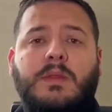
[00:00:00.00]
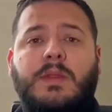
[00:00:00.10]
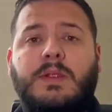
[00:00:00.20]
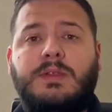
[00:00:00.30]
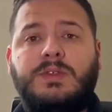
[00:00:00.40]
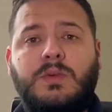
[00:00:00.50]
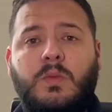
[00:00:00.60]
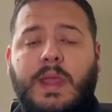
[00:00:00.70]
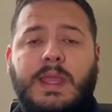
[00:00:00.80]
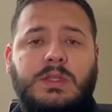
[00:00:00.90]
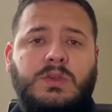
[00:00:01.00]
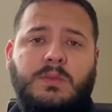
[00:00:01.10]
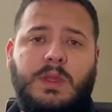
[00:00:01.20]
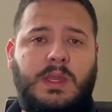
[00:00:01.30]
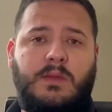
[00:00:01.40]
There are way too
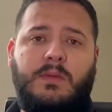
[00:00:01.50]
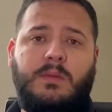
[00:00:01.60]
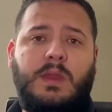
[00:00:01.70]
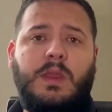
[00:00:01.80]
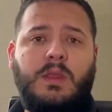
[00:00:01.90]
many of them.